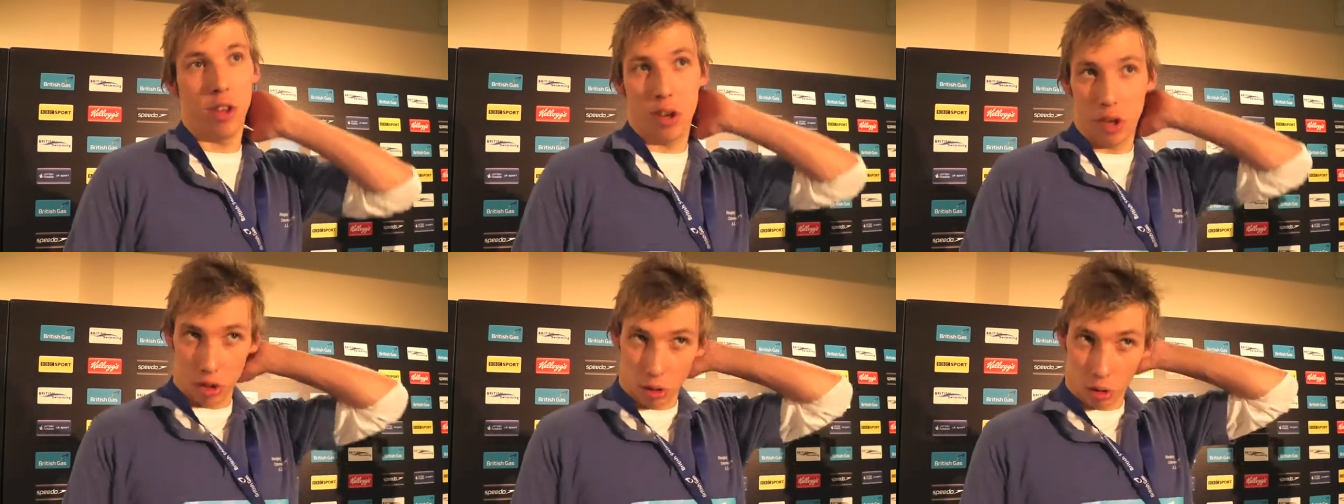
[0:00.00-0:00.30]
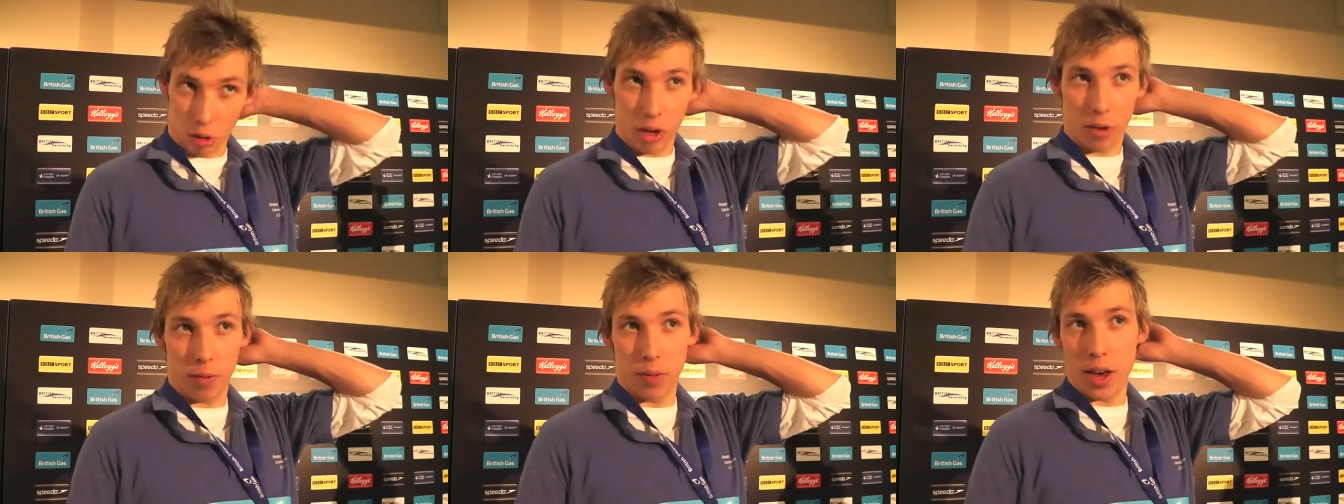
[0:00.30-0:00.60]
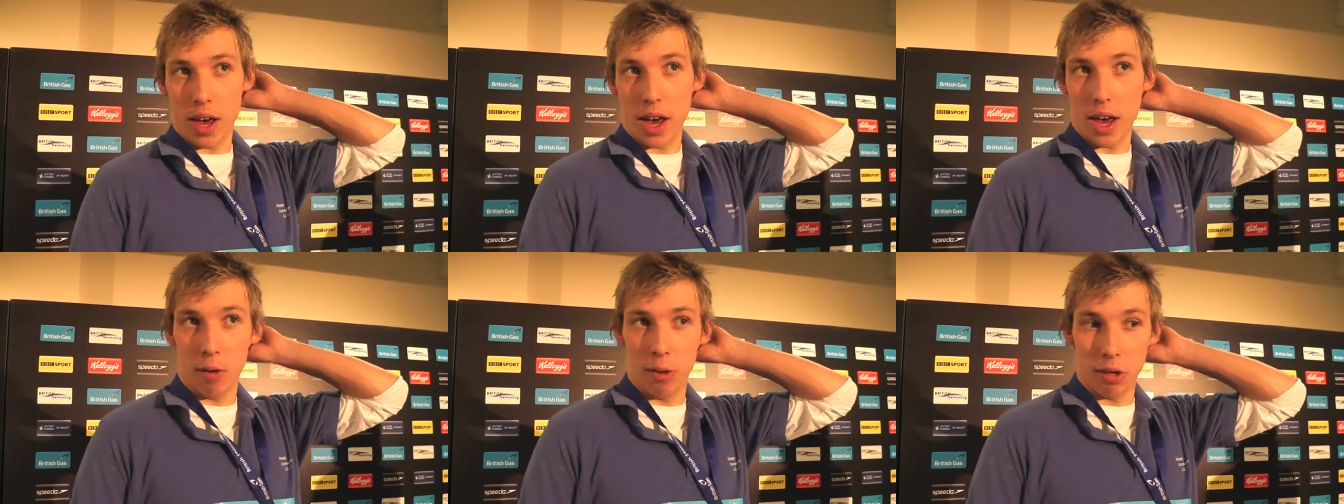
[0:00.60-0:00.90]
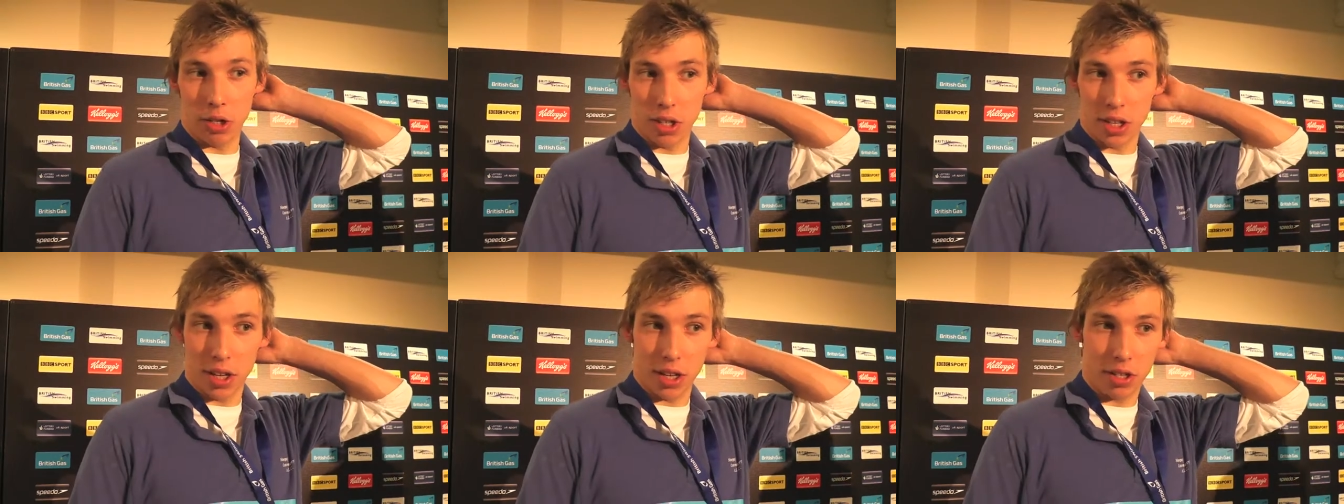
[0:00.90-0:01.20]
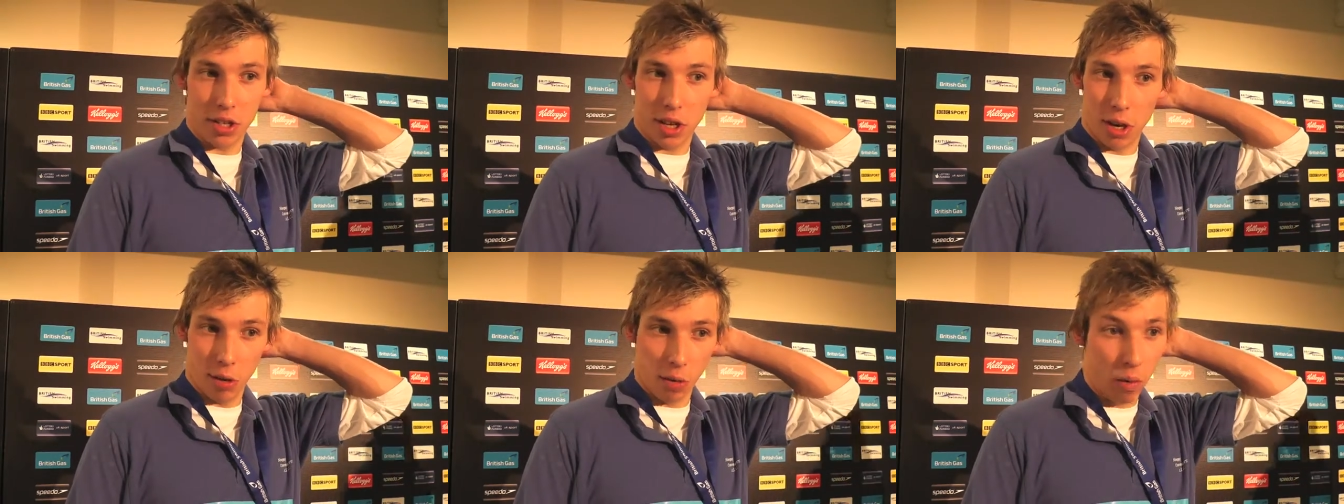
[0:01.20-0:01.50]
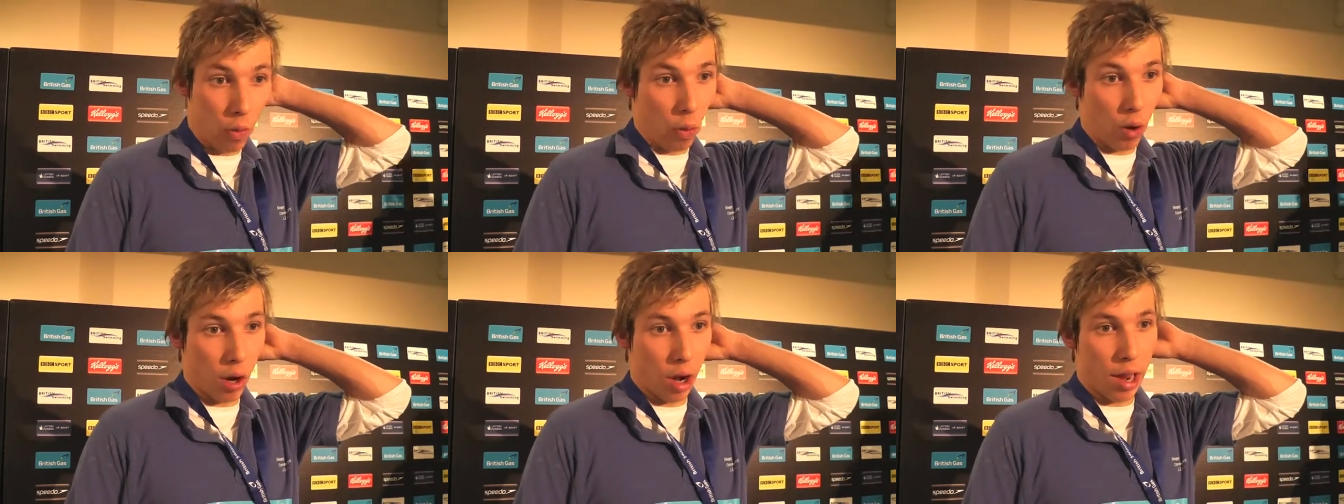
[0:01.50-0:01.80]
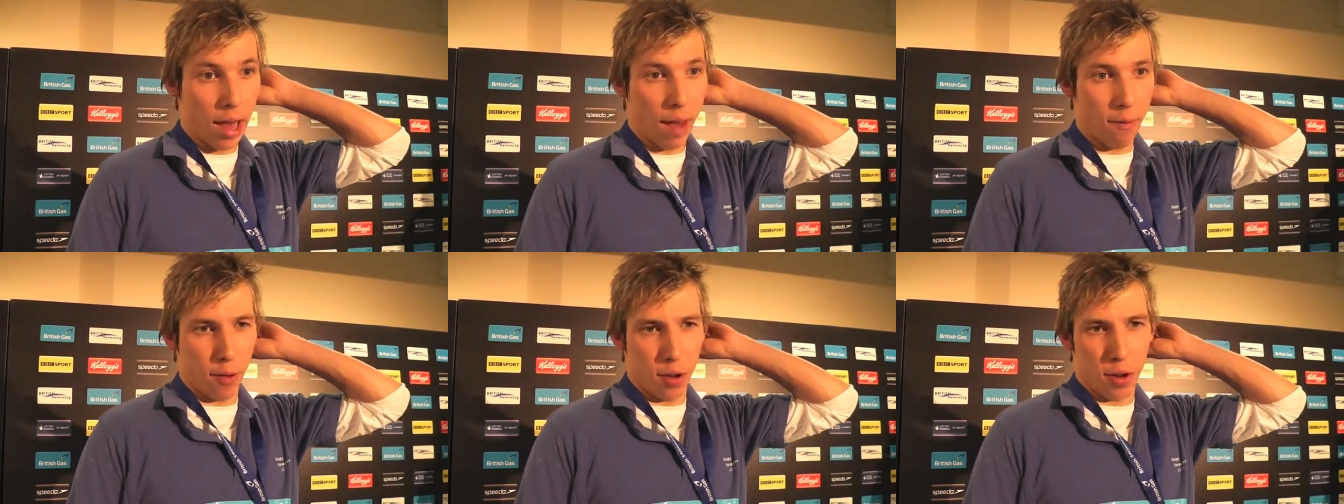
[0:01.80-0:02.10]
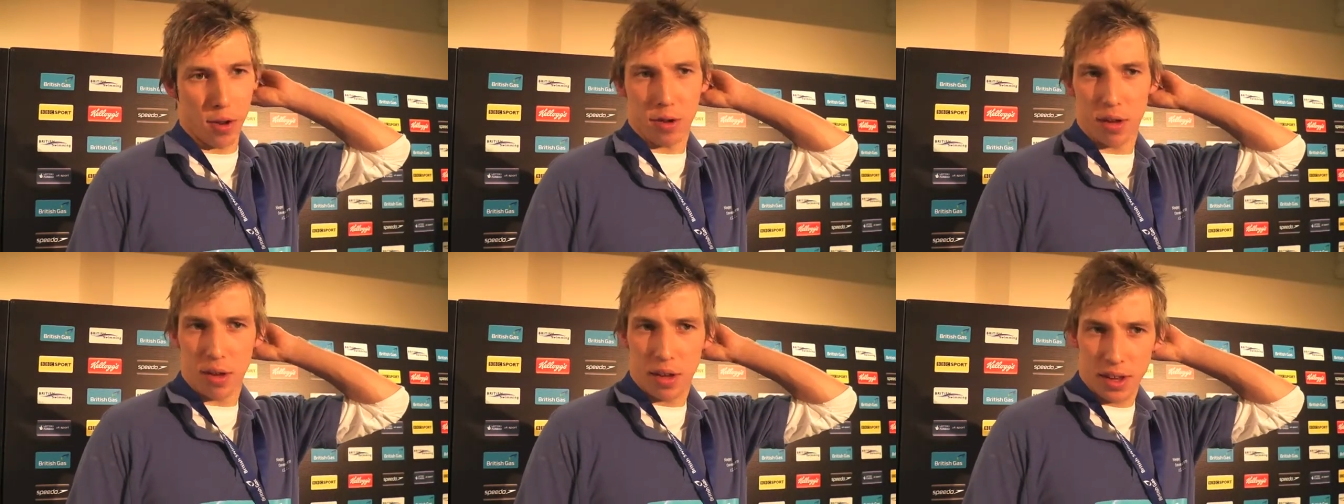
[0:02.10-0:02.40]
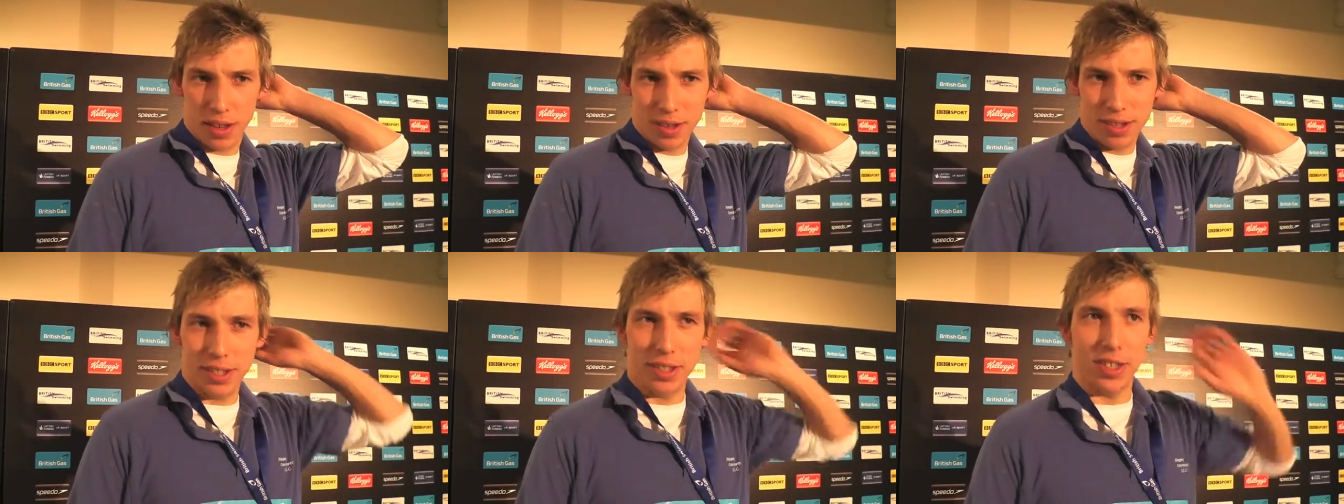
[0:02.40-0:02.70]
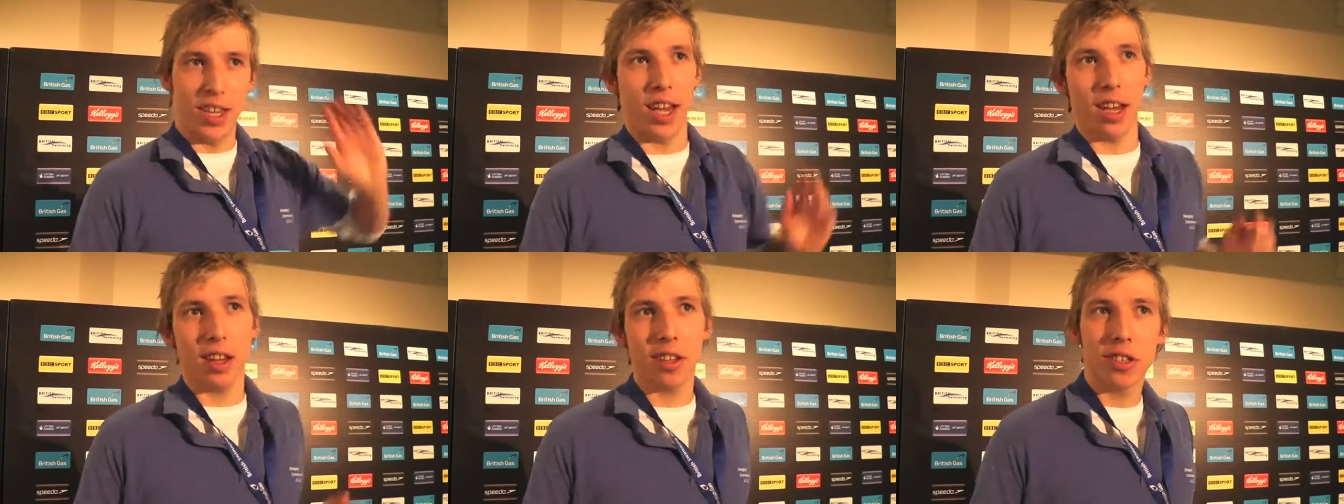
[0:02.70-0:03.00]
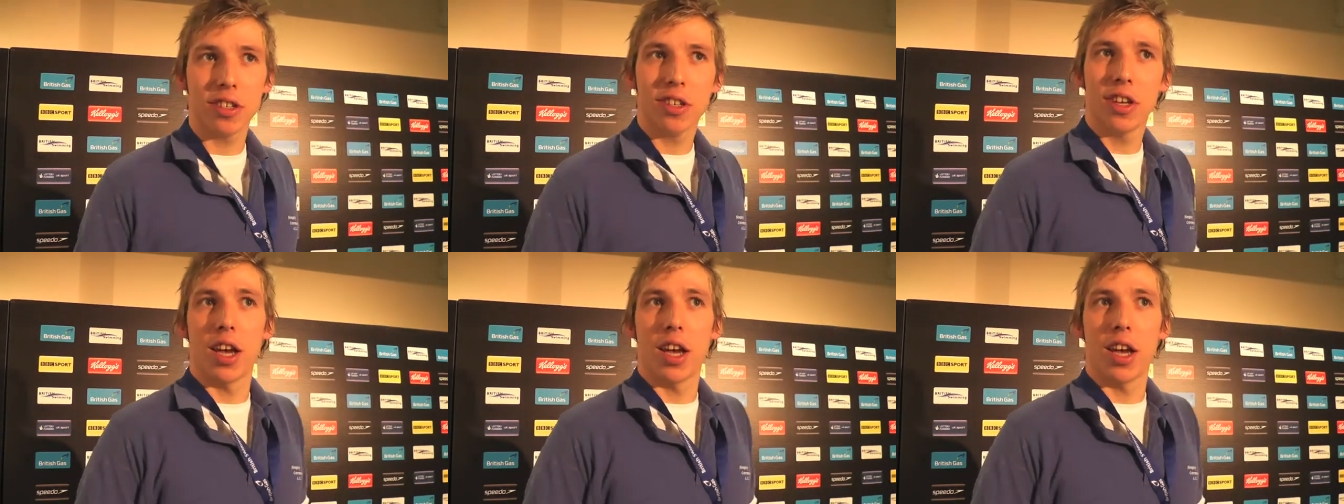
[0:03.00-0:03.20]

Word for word: looking to qualify, which I did so 111 six,